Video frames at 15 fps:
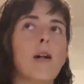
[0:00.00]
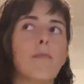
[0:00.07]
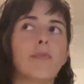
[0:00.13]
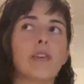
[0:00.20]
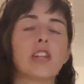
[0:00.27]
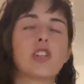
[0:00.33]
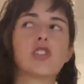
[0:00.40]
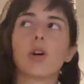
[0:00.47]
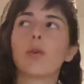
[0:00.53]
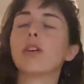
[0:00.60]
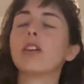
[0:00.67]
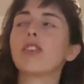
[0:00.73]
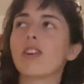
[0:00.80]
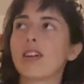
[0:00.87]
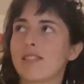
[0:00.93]
that's so
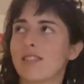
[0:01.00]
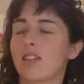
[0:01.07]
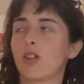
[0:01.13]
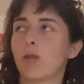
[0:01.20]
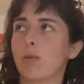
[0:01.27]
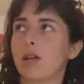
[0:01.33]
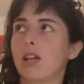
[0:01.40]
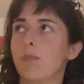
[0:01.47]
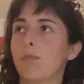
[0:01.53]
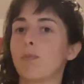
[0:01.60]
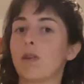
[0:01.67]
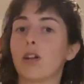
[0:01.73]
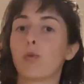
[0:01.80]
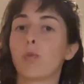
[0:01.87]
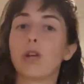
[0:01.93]
interesting to me
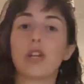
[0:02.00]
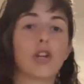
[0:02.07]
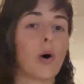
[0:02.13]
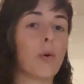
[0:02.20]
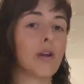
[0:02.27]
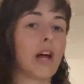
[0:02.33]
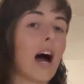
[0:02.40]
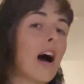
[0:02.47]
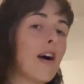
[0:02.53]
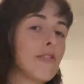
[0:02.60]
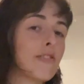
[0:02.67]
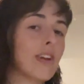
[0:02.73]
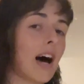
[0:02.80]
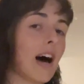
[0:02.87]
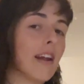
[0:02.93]
that we don't have
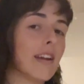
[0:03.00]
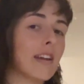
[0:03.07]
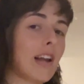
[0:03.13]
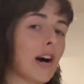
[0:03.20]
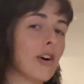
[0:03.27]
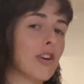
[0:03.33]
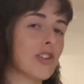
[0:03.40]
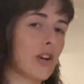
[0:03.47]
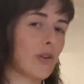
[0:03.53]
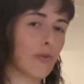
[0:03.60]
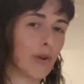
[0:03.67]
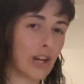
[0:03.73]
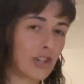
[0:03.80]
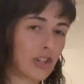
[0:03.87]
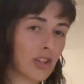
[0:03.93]
that in our
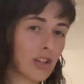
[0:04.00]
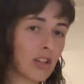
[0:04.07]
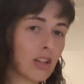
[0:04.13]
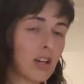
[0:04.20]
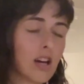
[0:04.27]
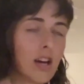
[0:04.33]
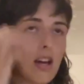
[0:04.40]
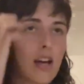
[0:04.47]
generation